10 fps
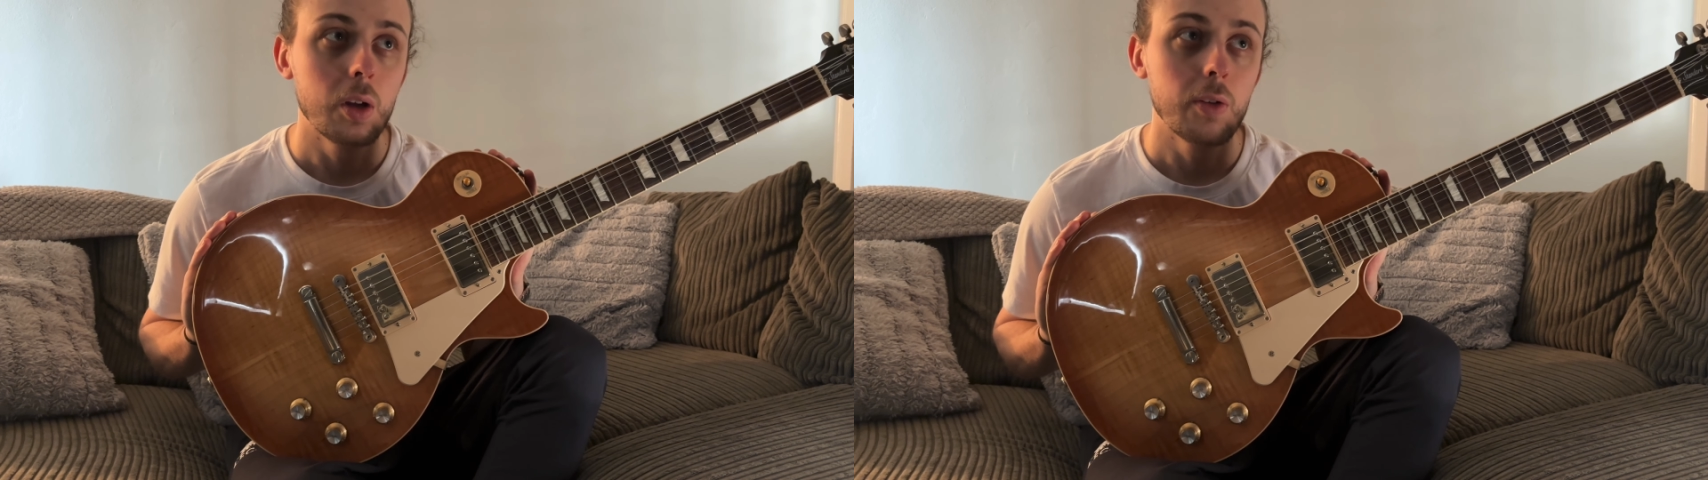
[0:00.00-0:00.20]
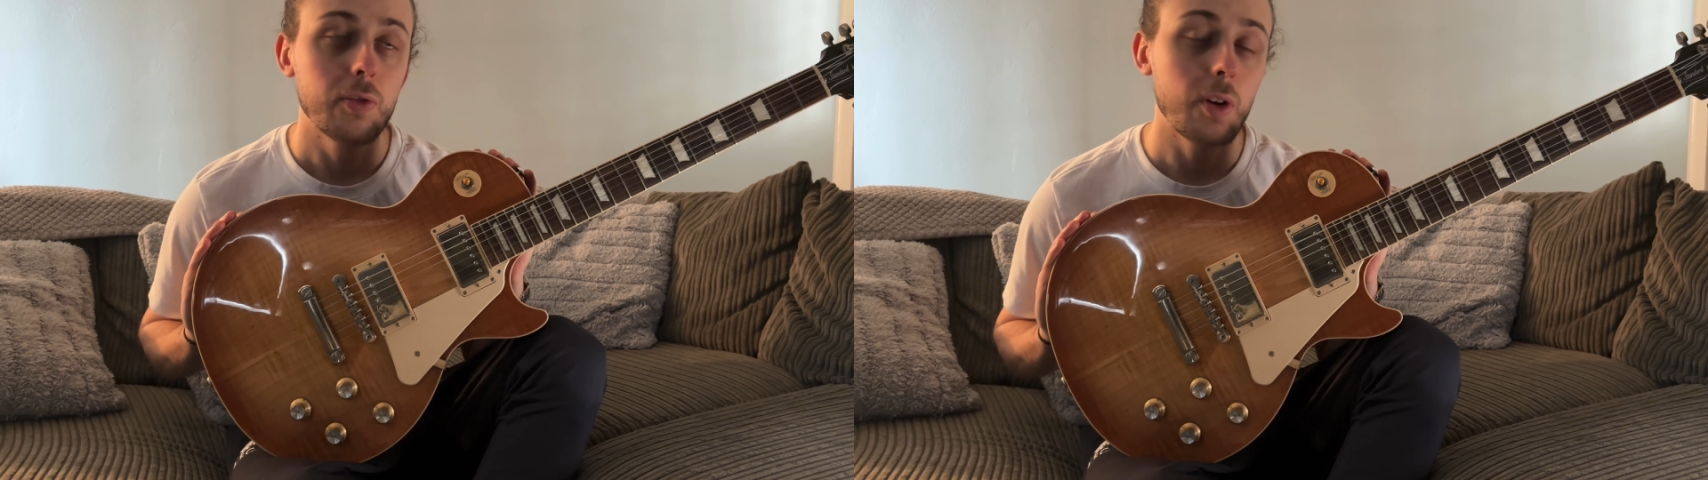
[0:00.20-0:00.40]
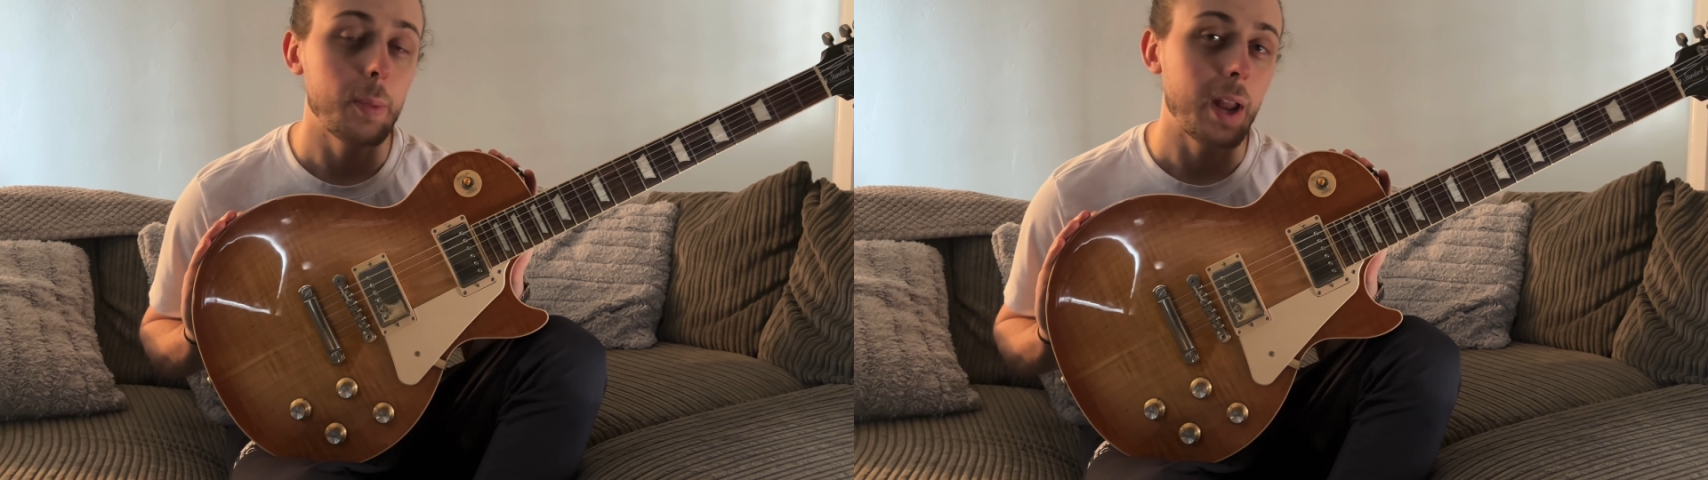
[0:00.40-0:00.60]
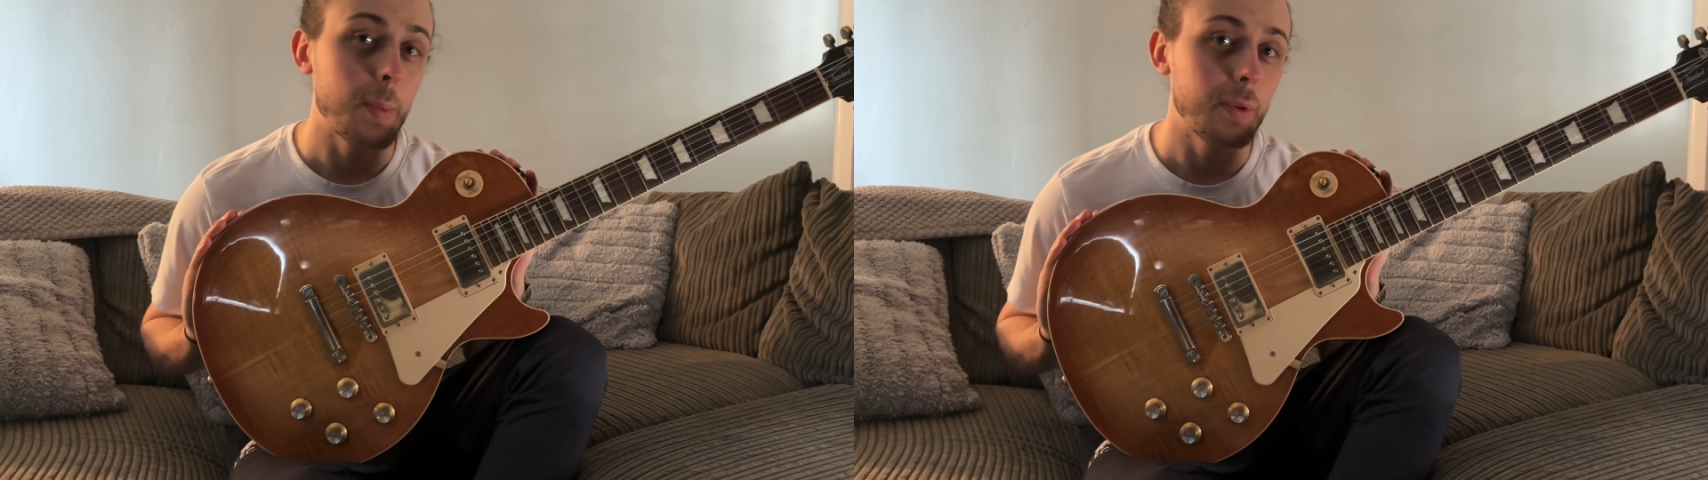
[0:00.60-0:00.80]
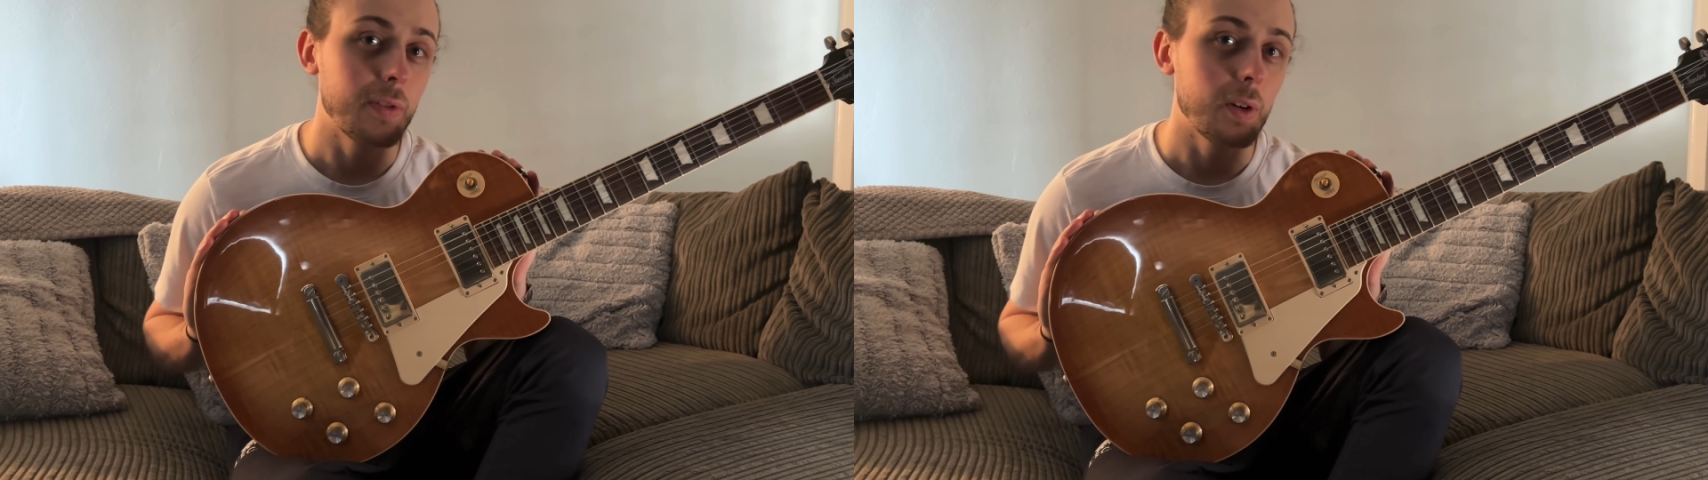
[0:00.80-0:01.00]
from an
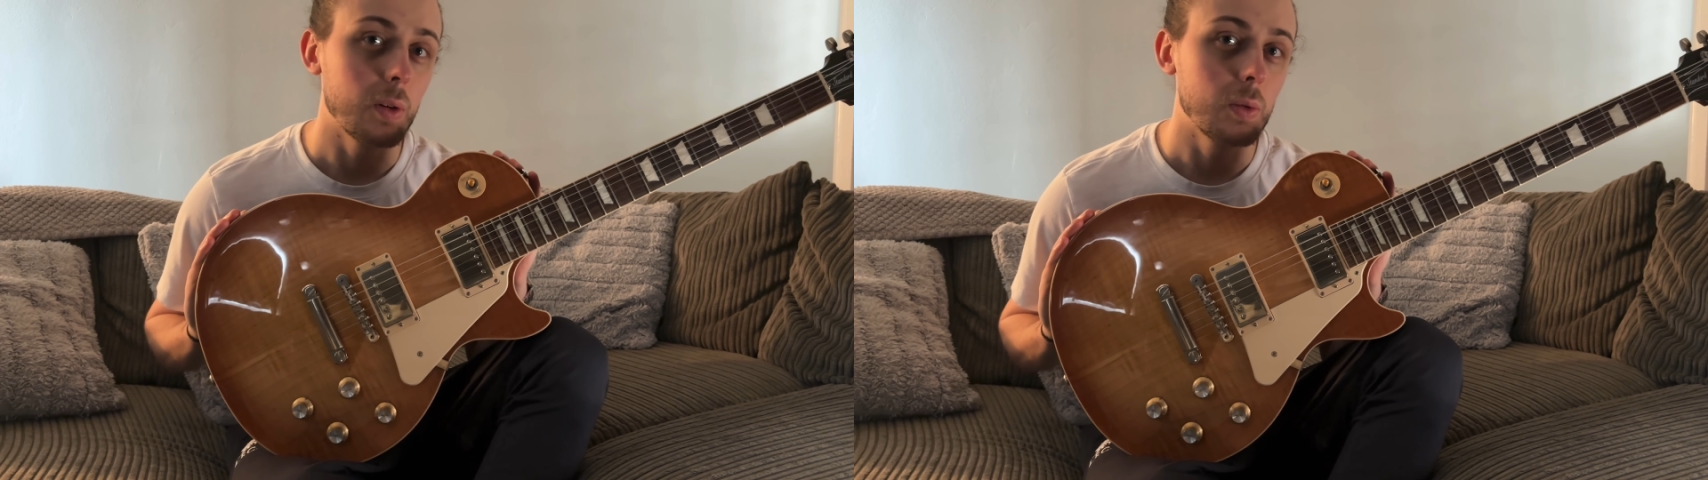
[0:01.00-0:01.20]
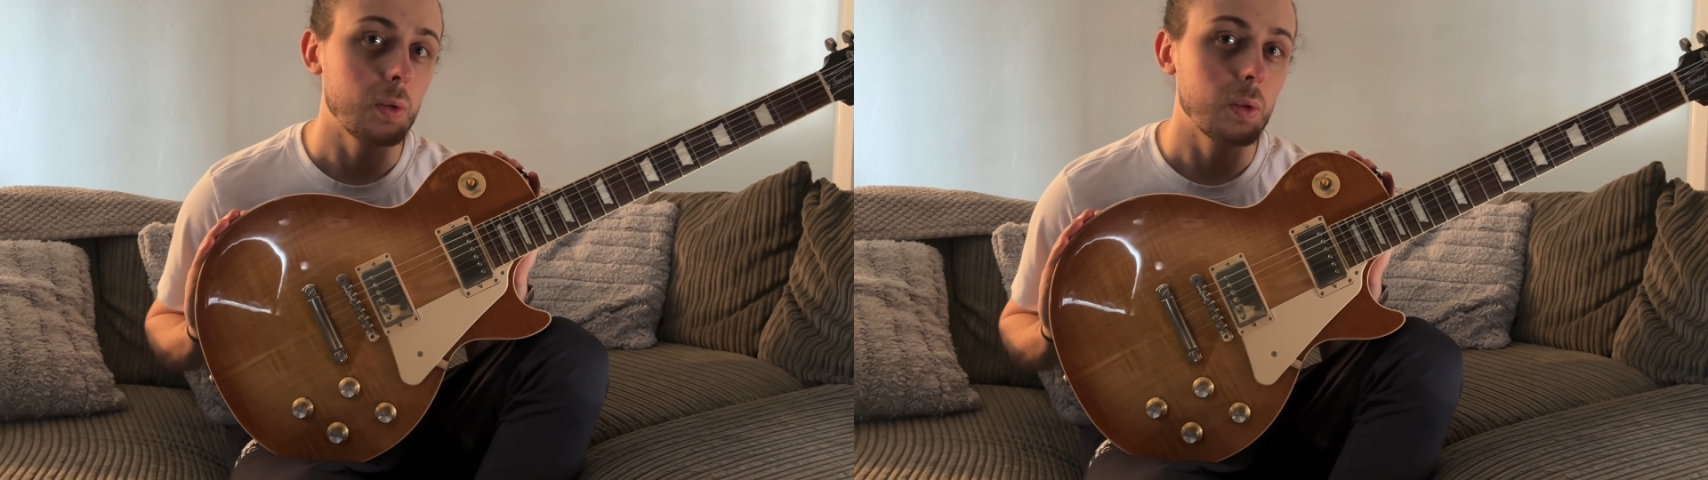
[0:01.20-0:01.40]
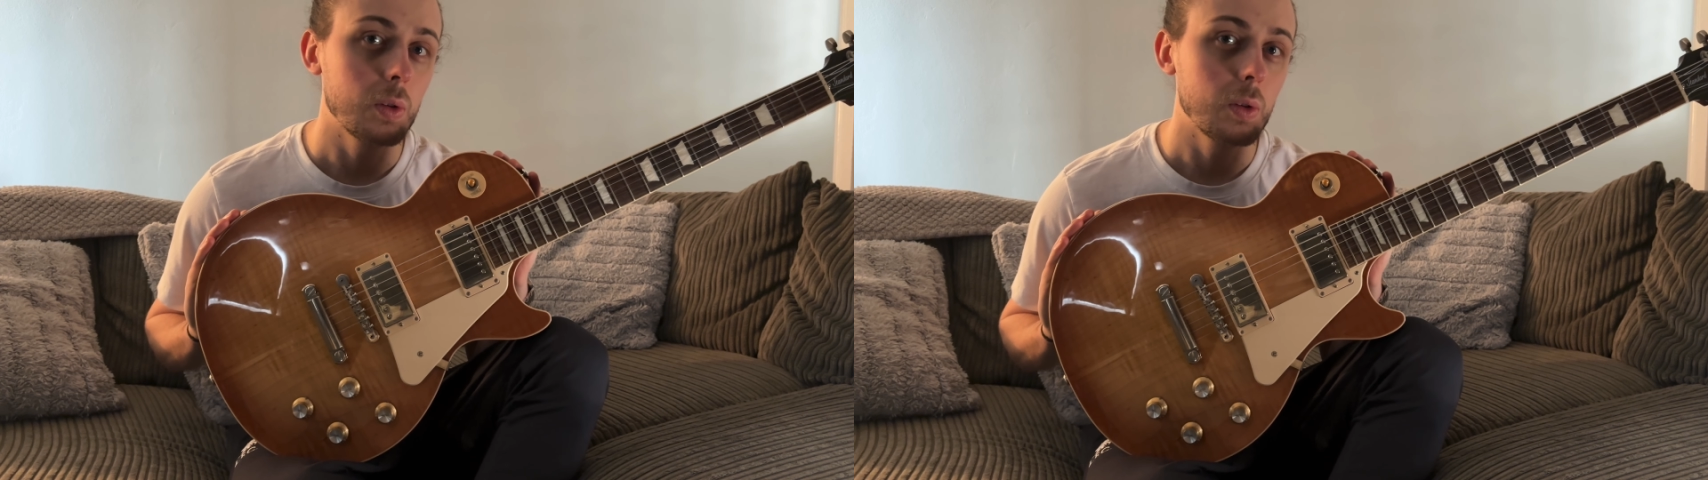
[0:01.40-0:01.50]
Epiphone